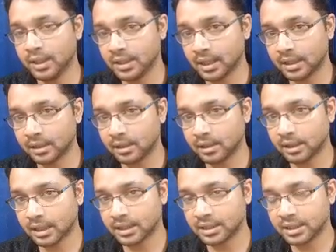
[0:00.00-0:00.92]
the
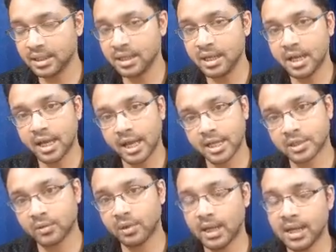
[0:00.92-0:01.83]
country
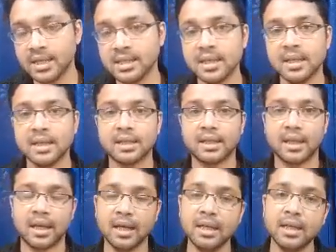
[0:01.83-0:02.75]
as well as
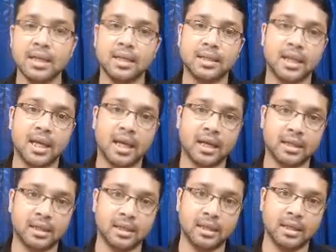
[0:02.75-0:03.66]
they are
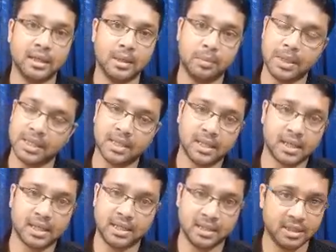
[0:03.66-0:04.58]
represent the
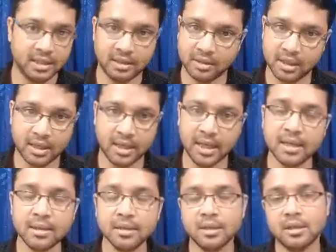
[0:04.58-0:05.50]
country.
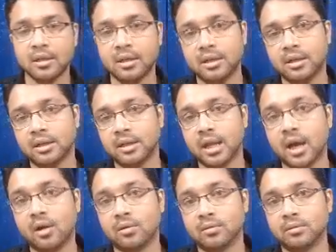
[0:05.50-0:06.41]
Clear?
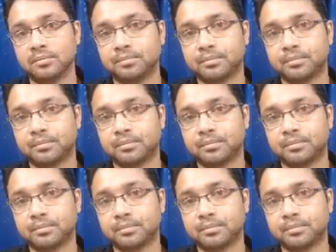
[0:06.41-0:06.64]
Now,